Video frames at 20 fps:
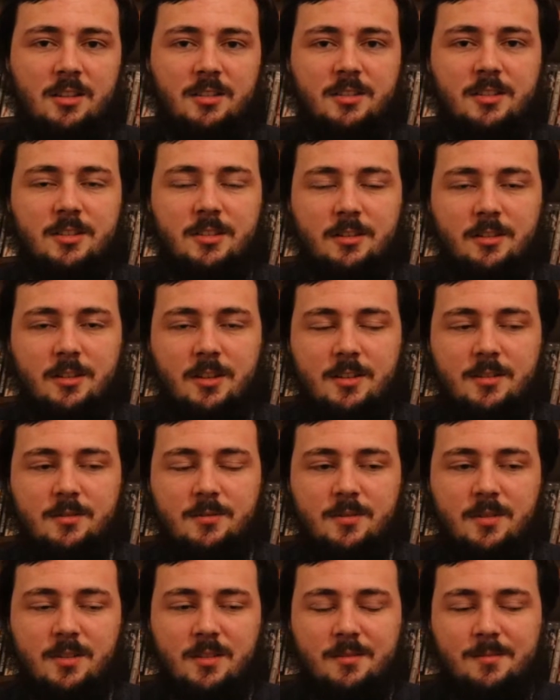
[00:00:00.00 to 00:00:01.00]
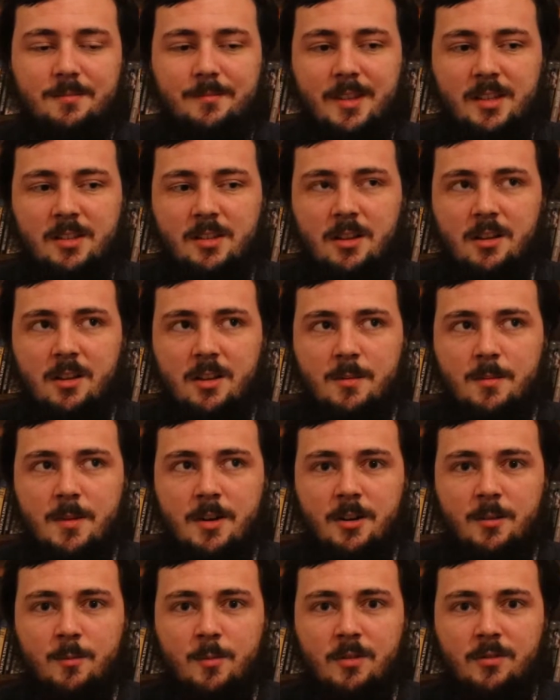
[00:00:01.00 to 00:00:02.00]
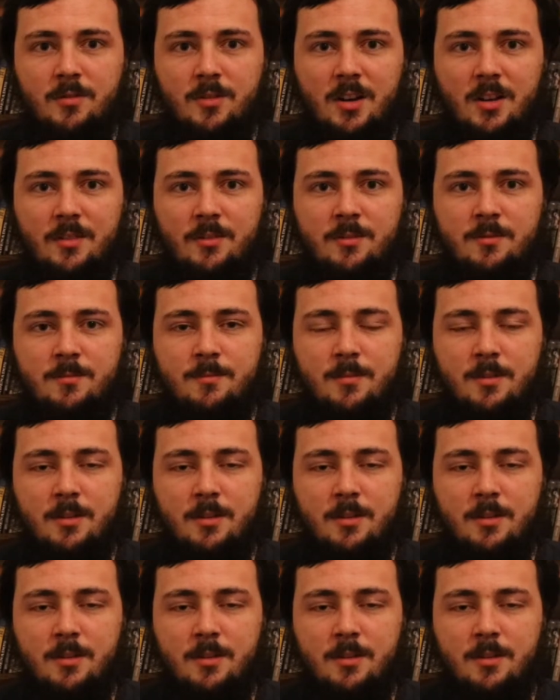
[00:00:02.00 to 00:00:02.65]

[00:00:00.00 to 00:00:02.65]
You know, kind of, it's kind of like American Werewolf in London.